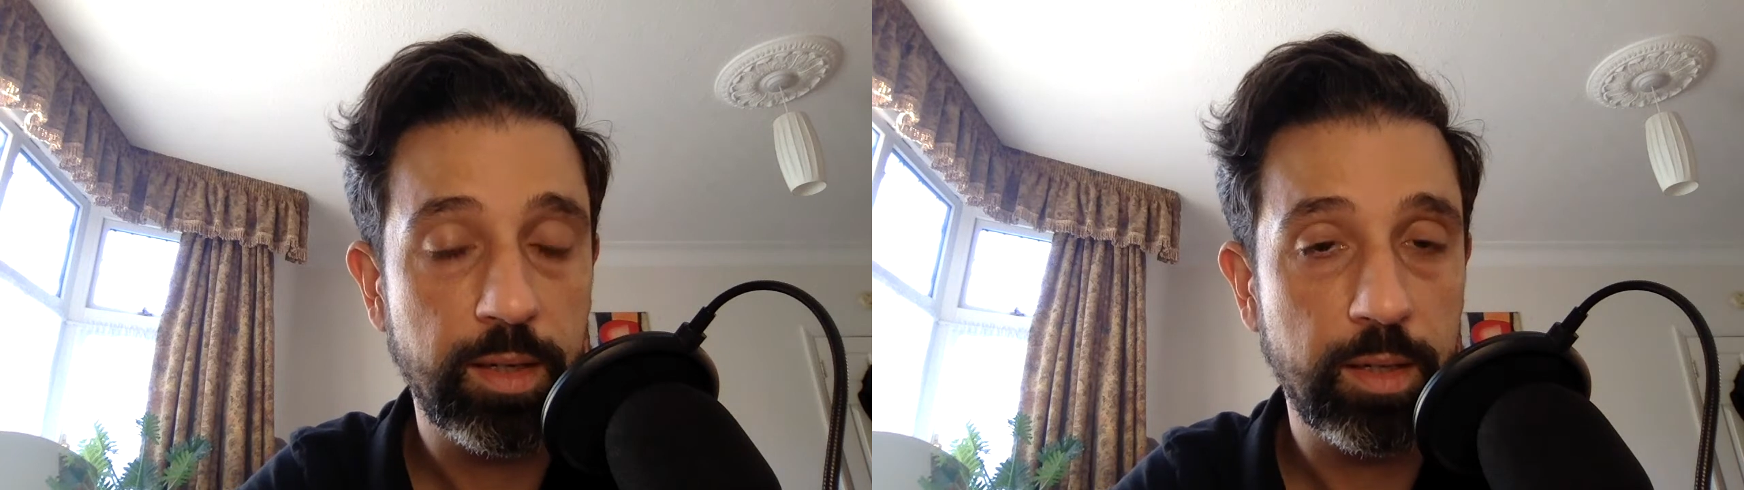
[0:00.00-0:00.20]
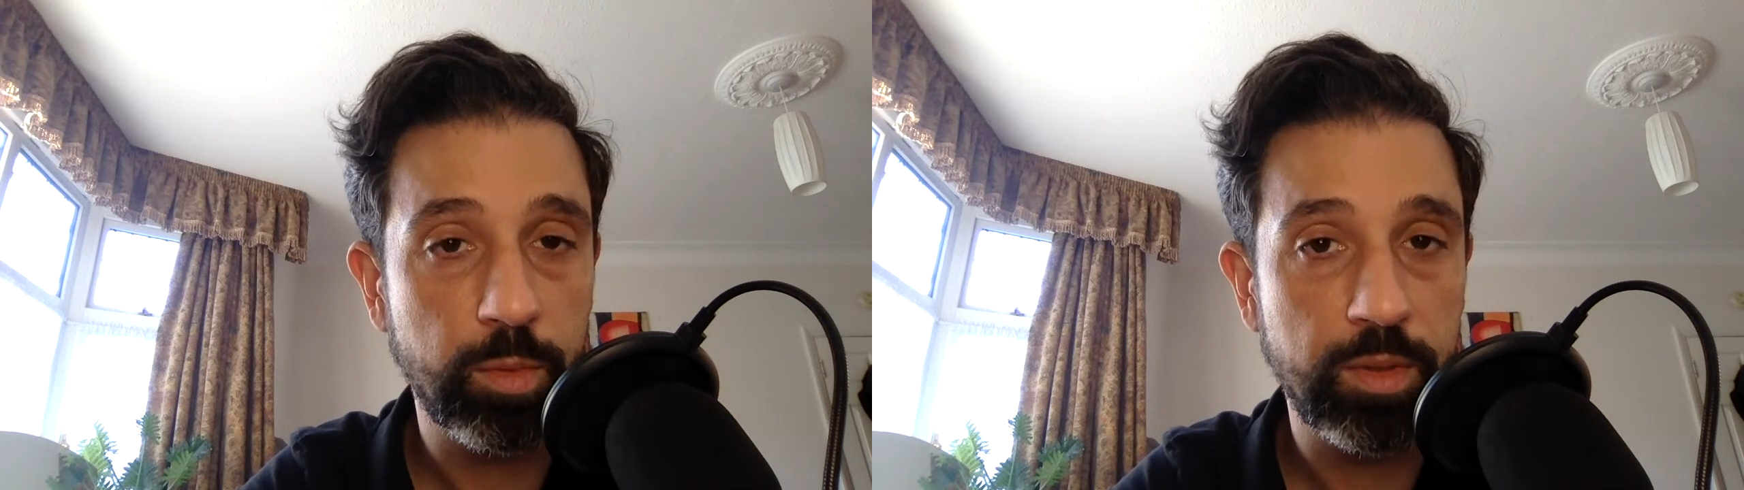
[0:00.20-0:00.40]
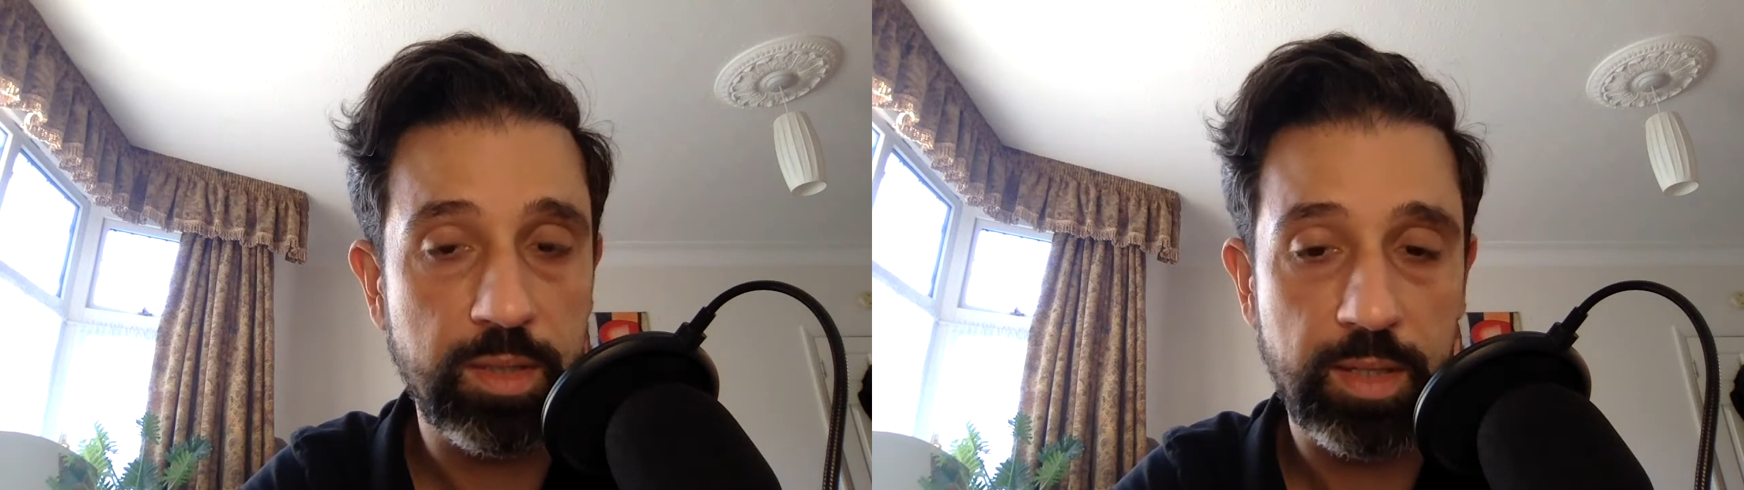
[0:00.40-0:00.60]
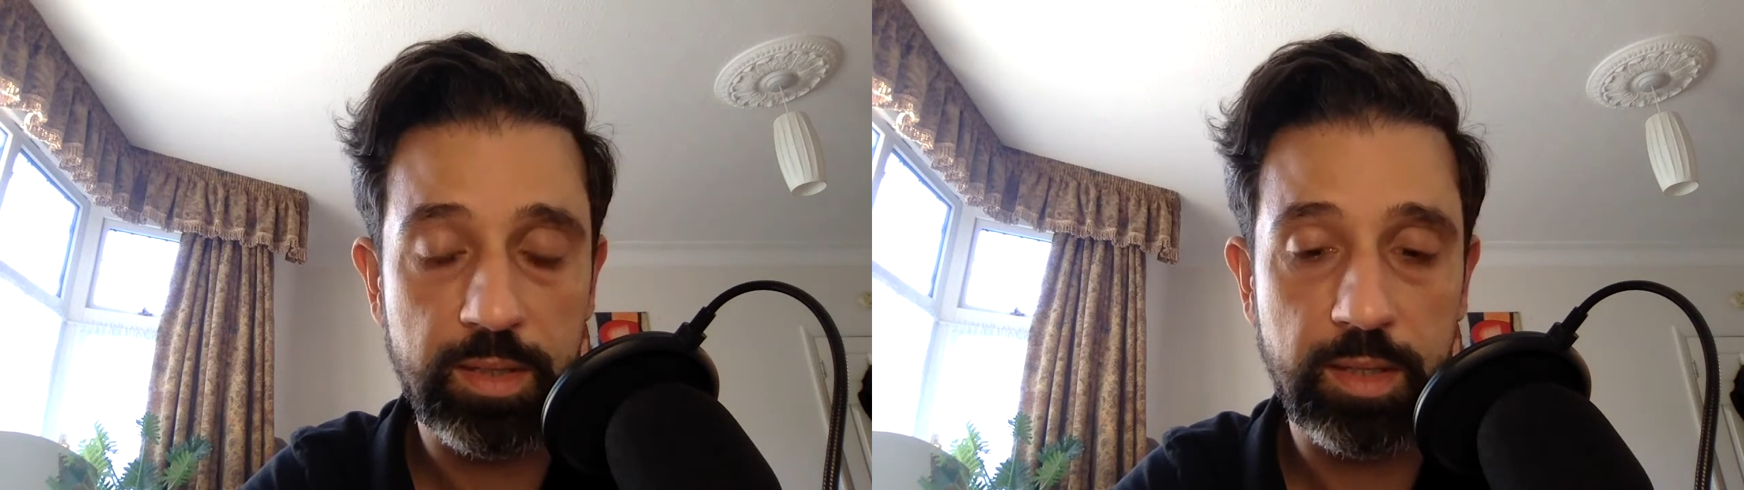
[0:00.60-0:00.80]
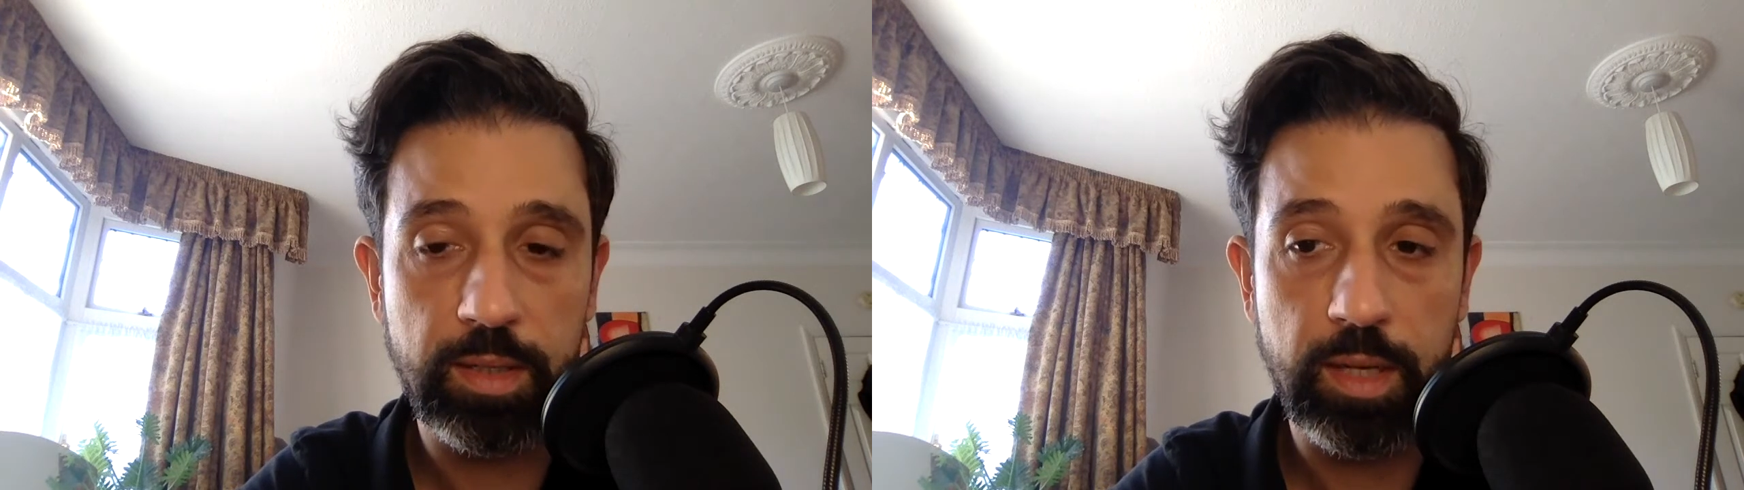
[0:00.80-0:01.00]
and we'll discuss
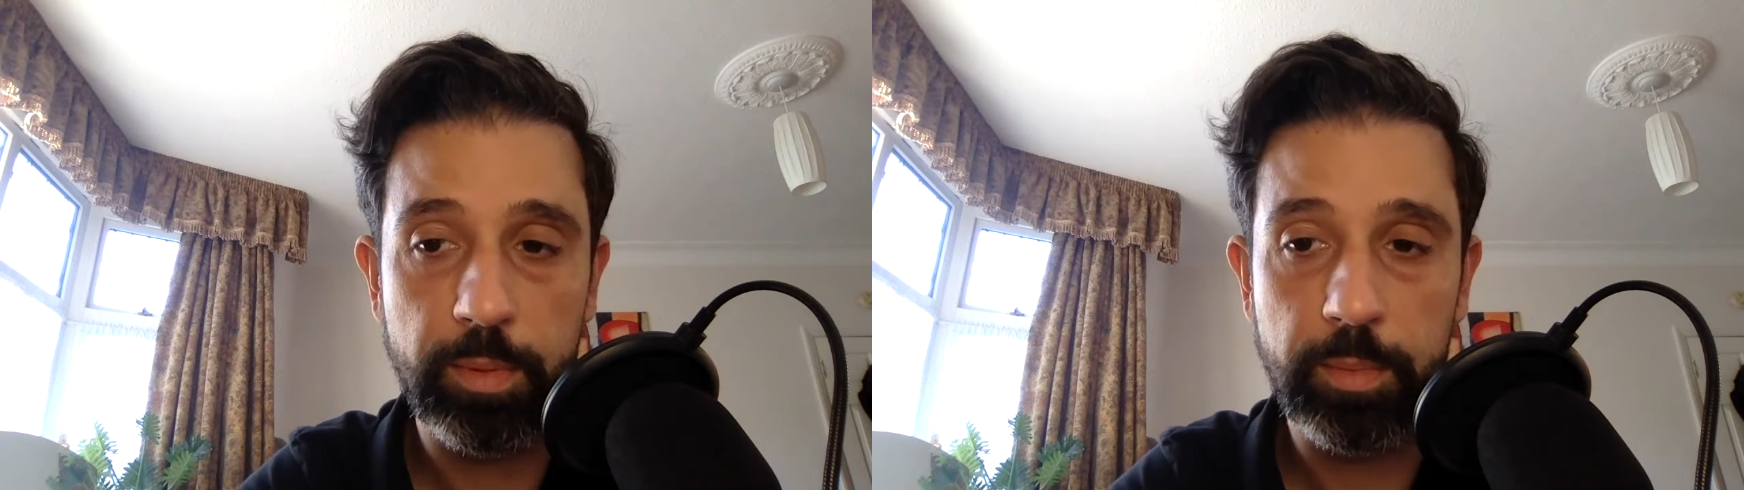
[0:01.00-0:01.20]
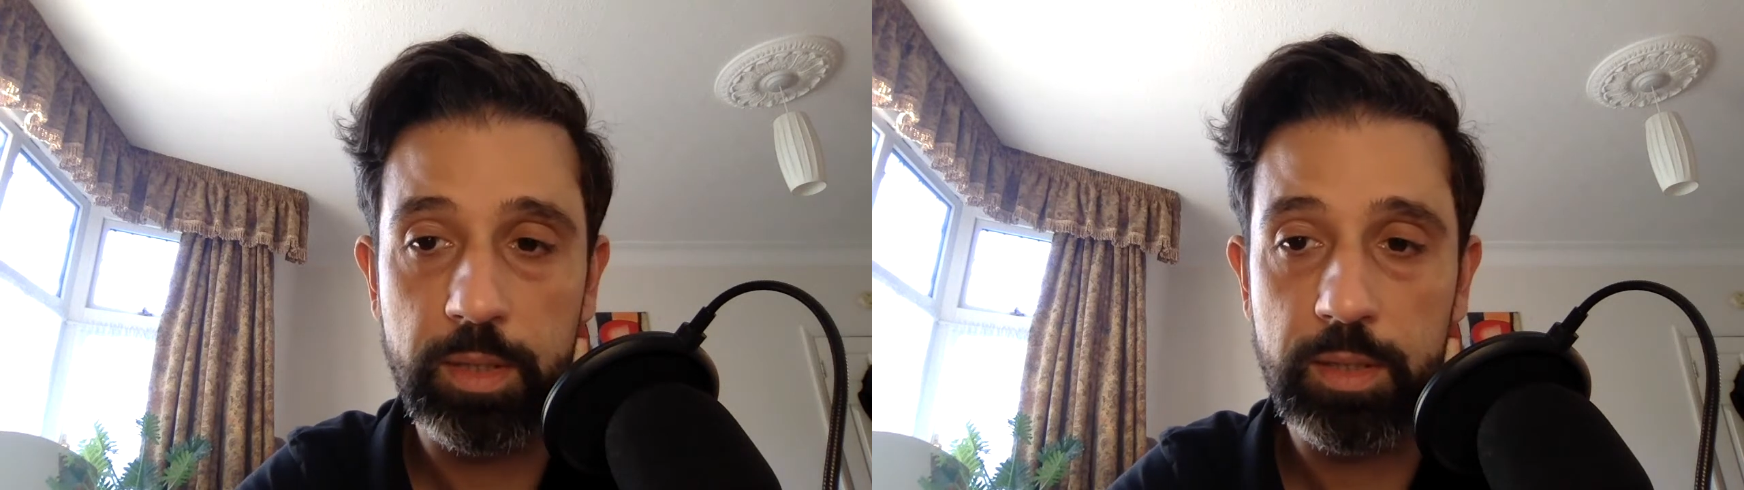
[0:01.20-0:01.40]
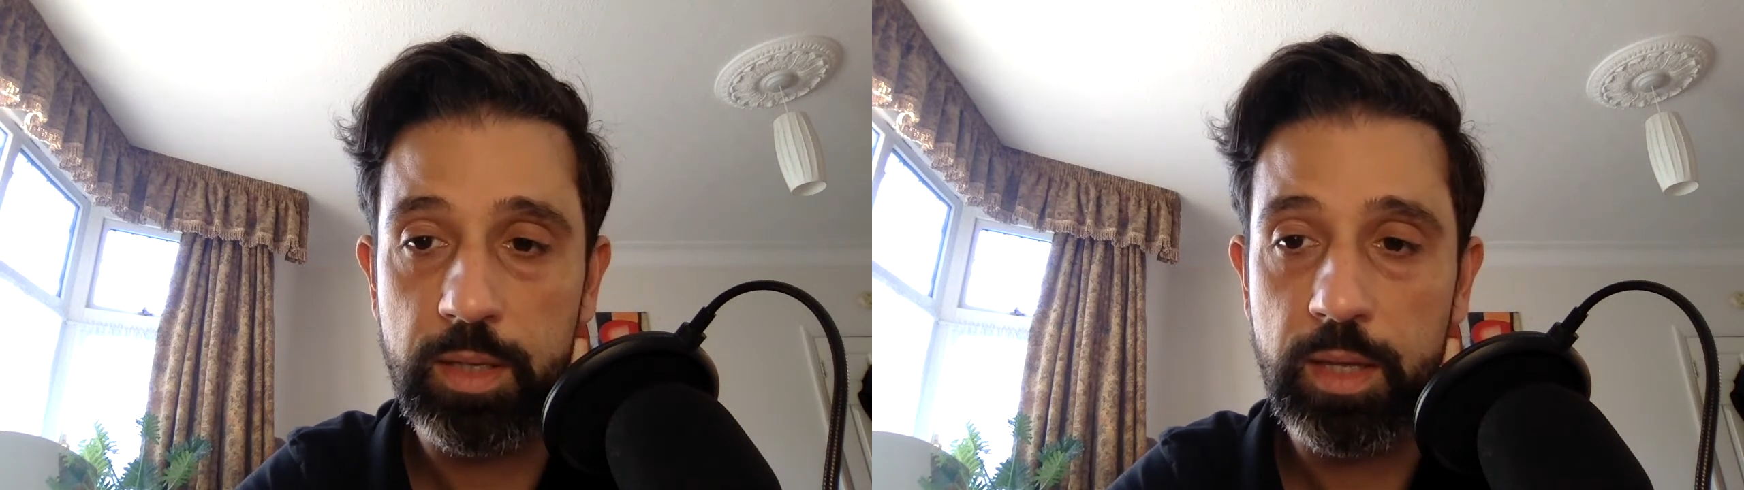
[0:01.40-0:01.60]
that in a couple of minutes.